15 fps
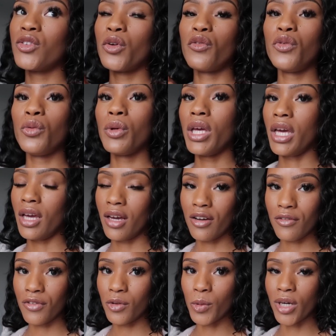So if you
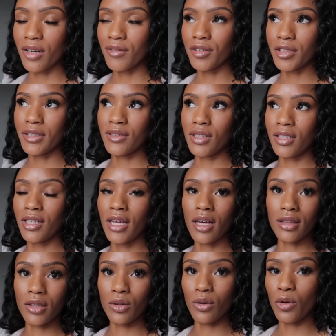can't, for whatever reason,
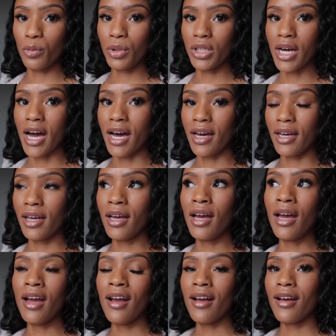get the OPI,
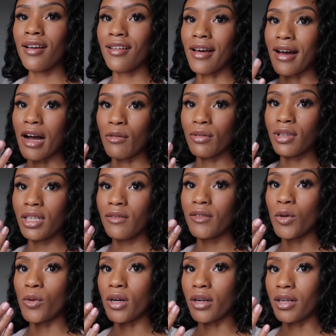I will leave
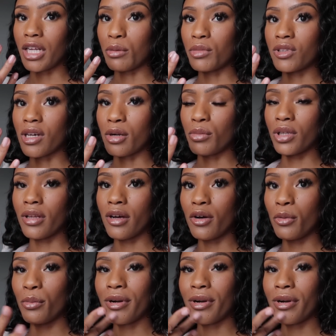the one on Amazon below.